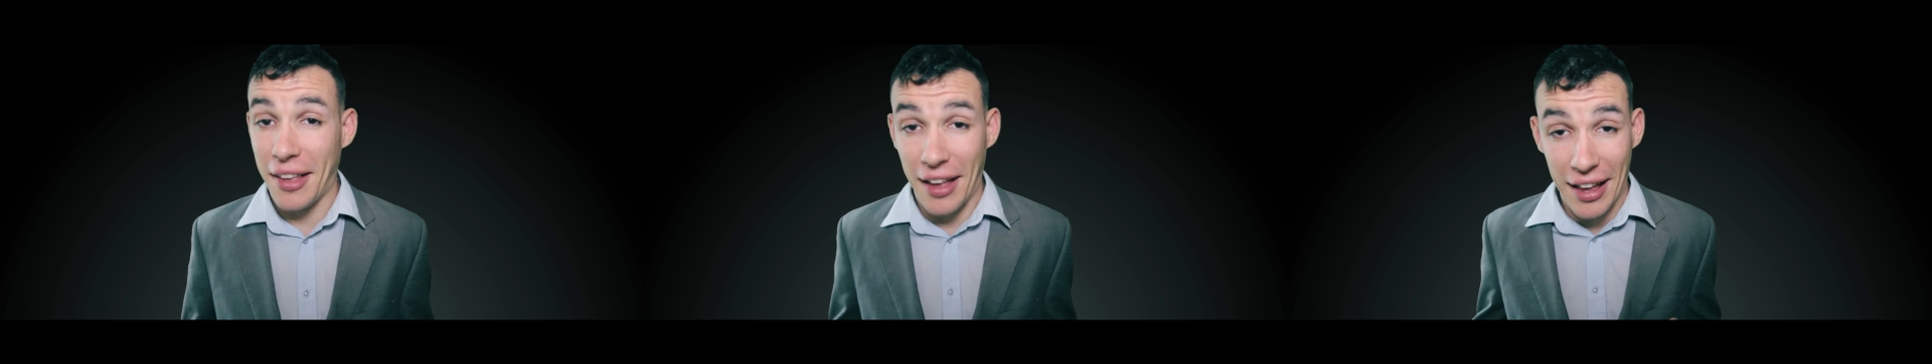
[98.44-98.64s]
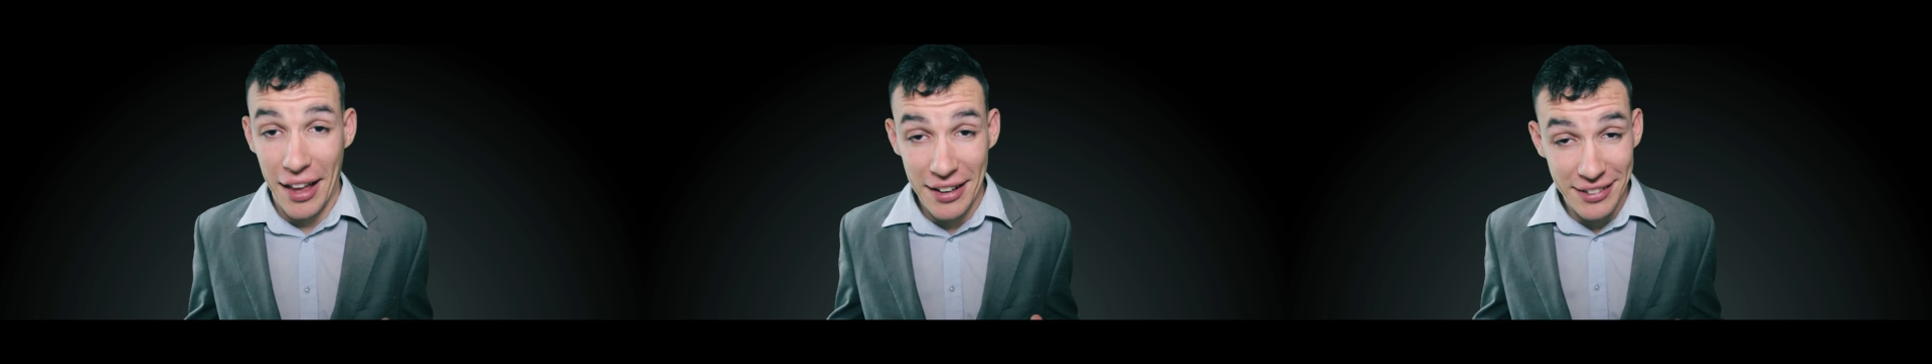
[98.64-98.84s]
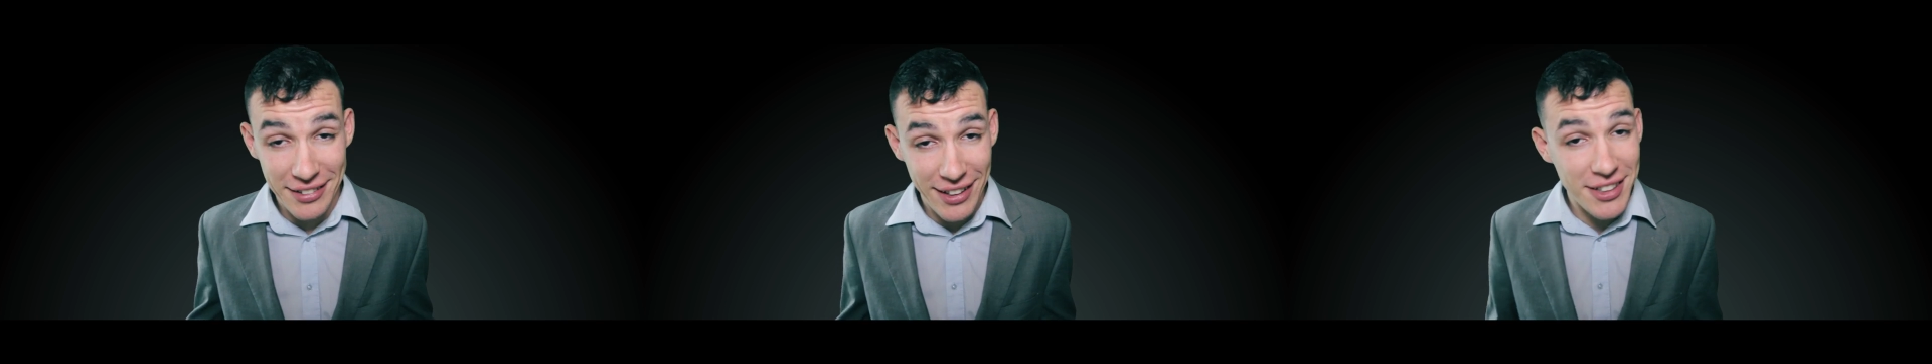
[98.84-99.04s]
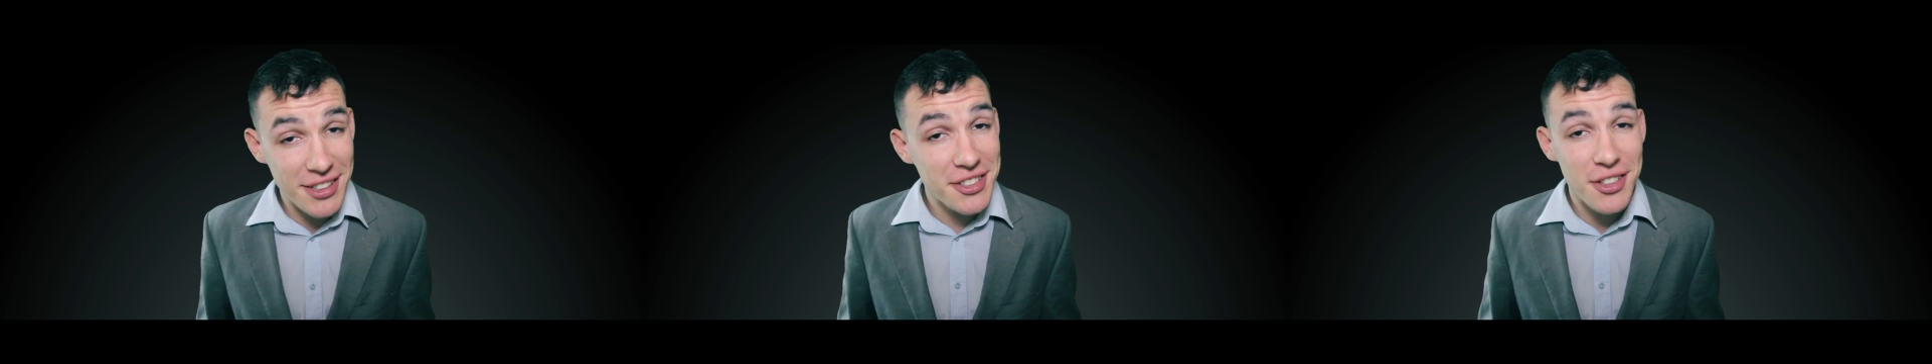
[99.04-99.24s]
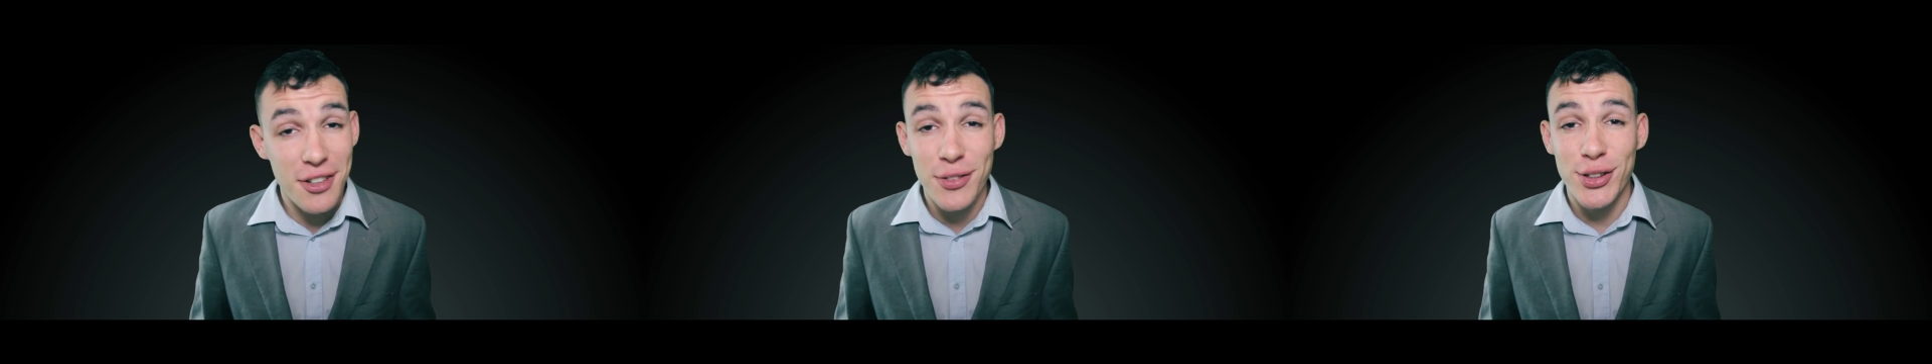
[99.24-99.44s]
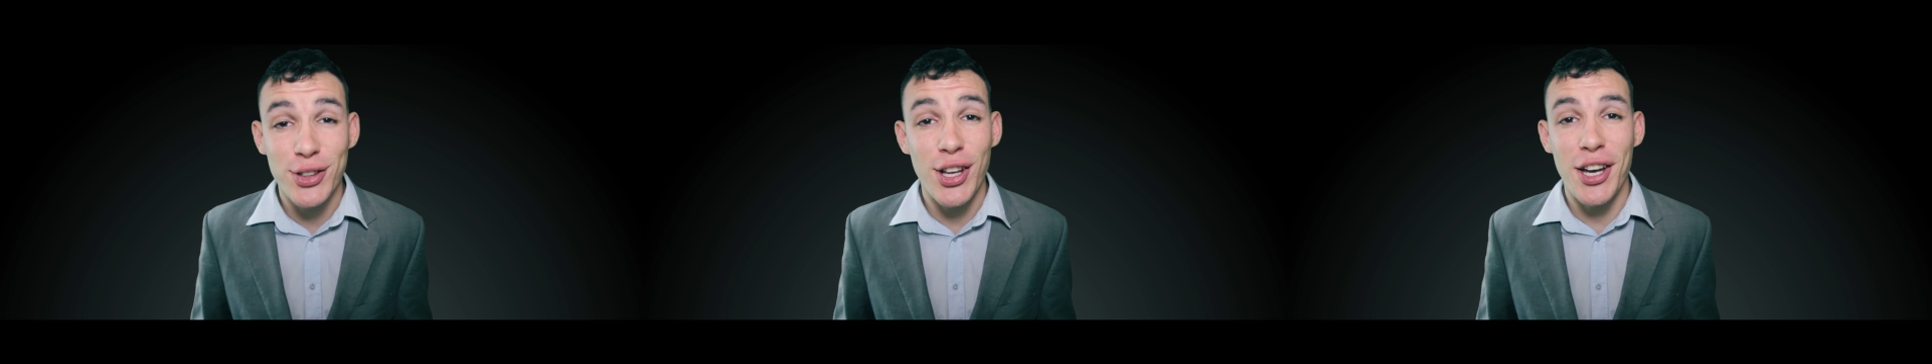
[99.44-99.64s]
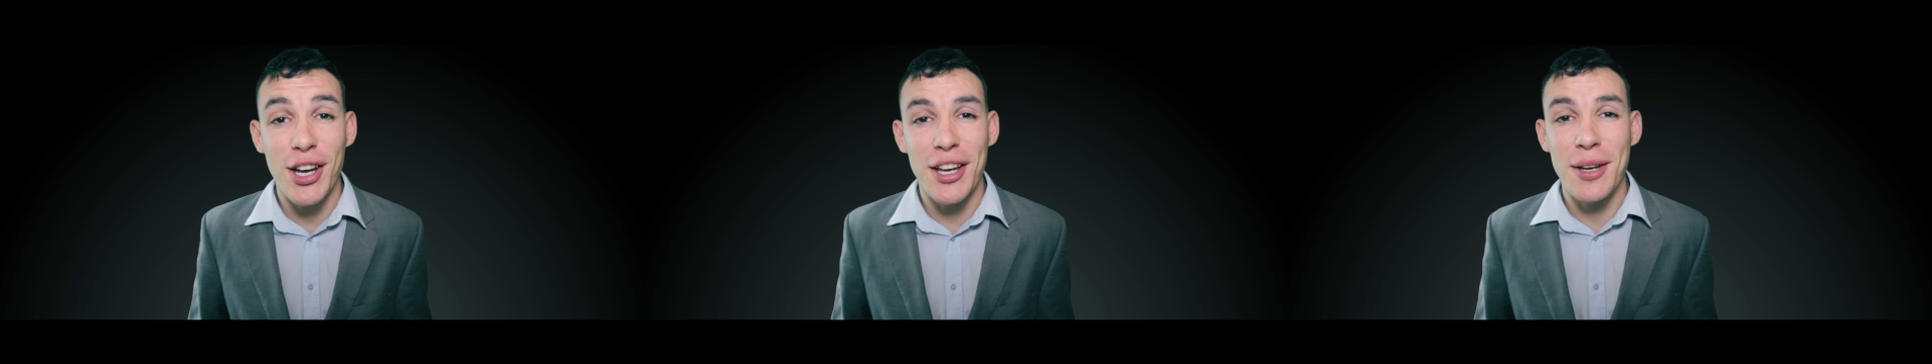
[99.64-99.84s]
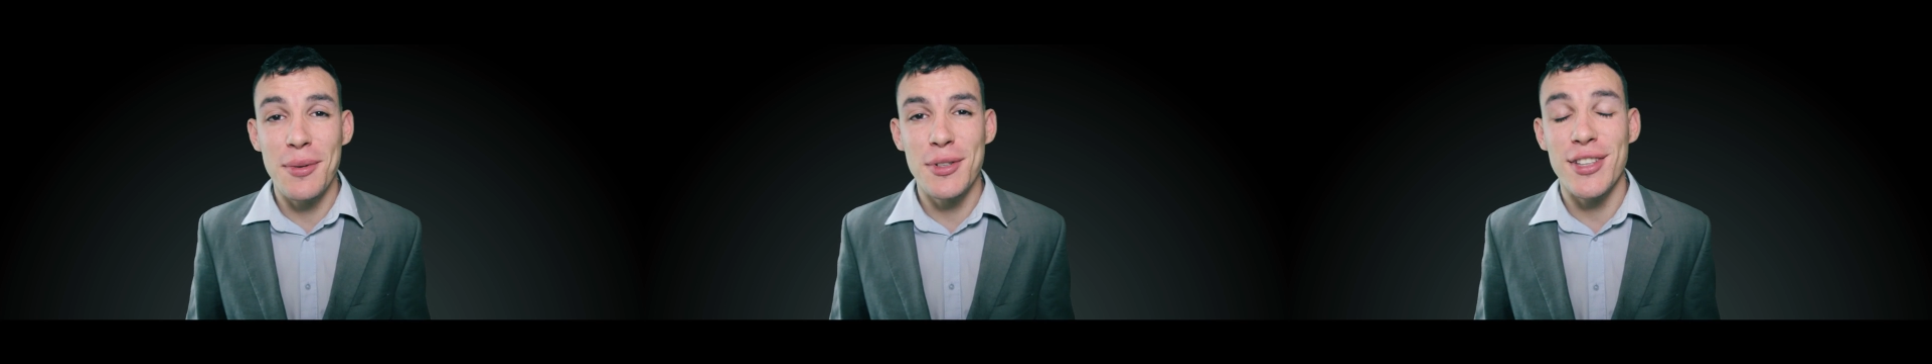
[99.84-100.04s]
and I discovered that
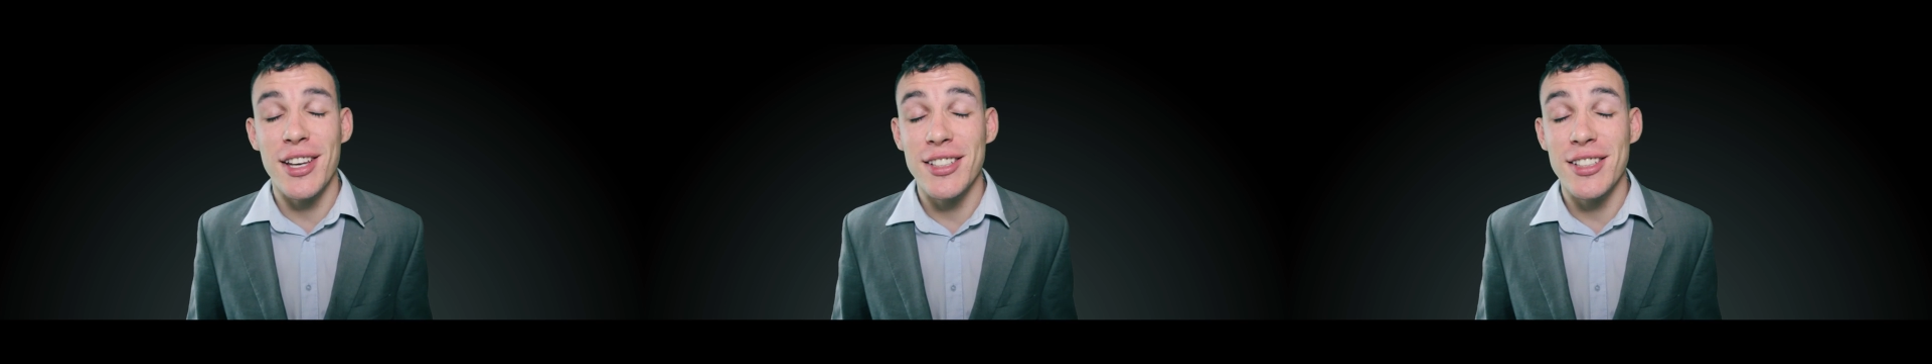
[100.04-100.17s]
he was